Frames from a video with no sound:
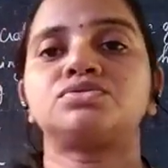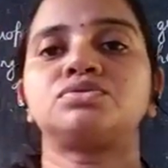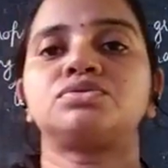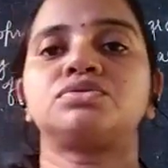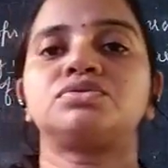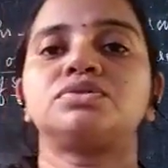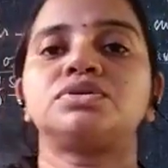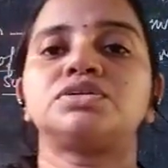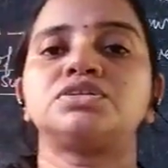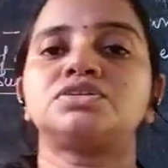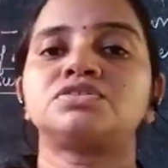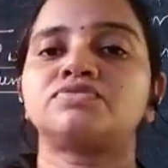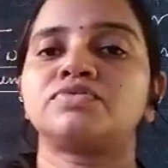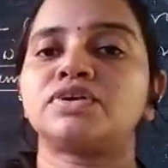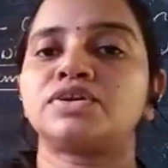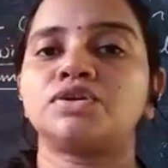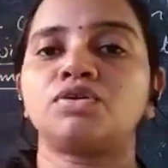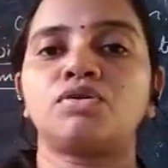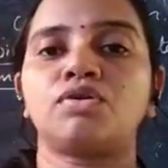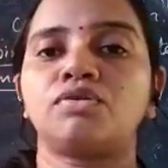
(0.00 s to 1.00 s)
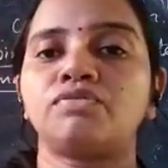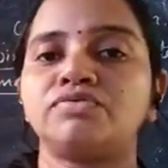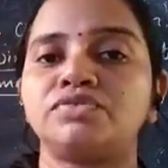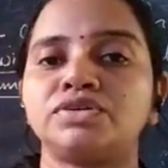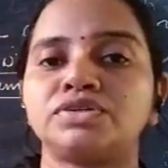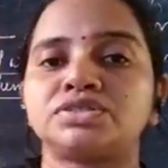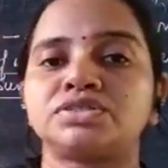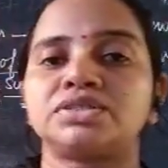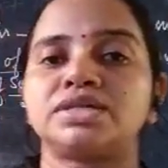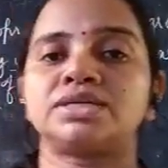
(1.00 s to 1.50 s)
So it is very
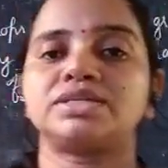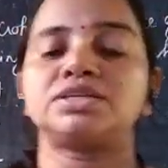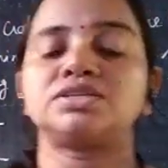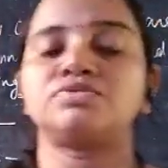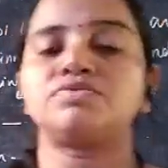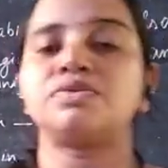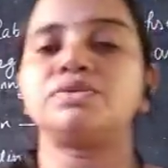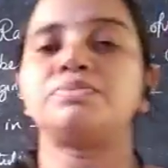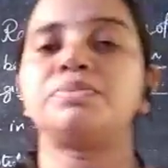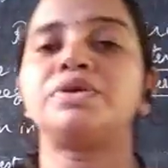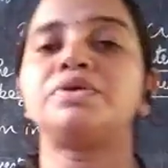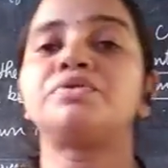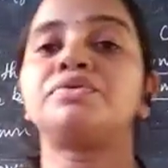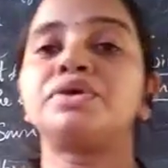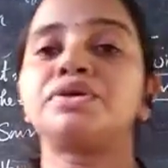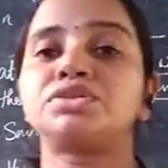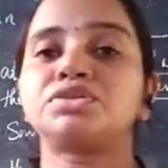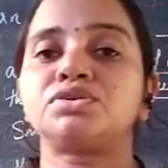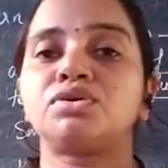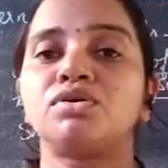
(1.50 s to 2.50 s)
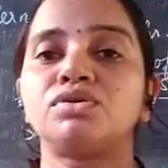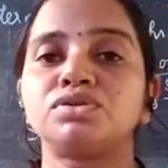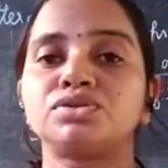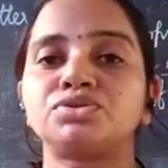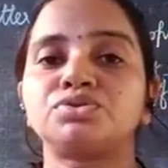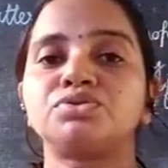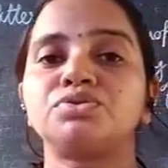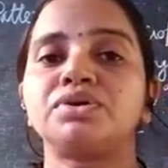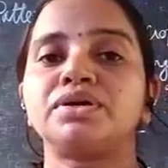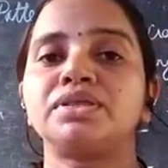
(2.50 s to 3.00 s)
obvious that it will be rich
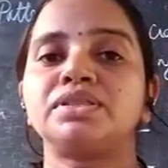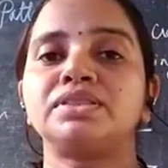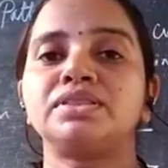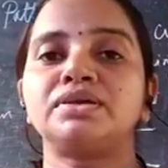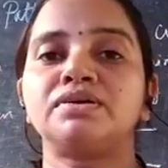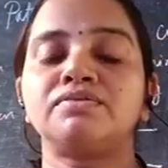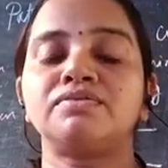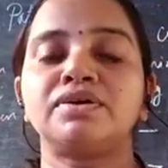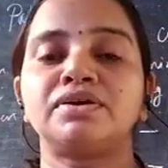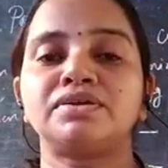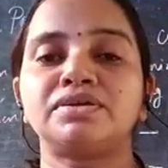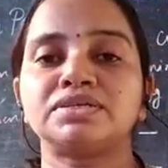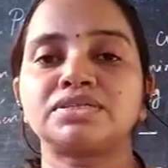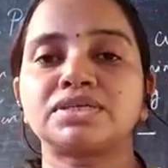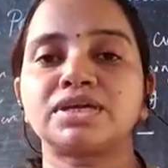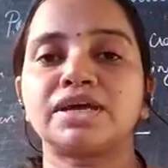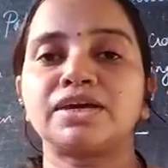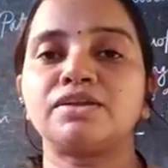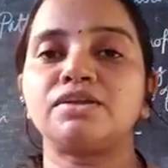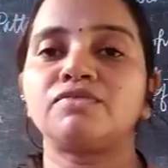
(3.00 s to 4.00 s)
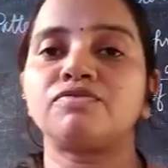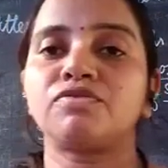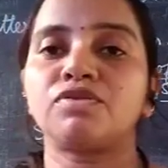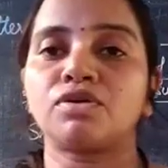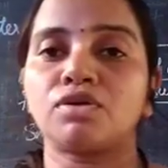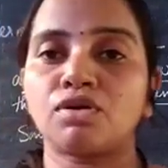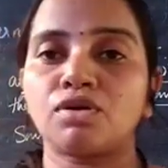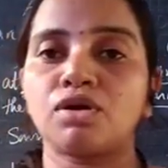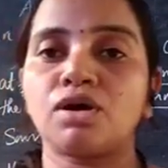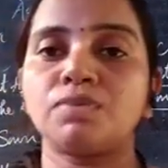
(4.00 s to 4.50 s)
also in the various kind of
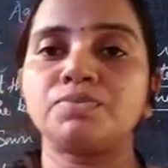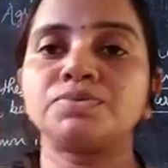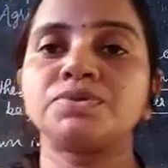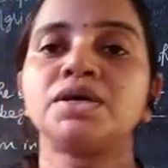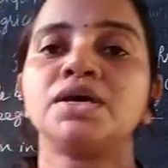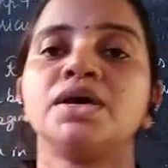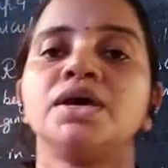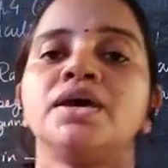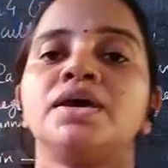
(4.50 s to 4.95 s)
a crops.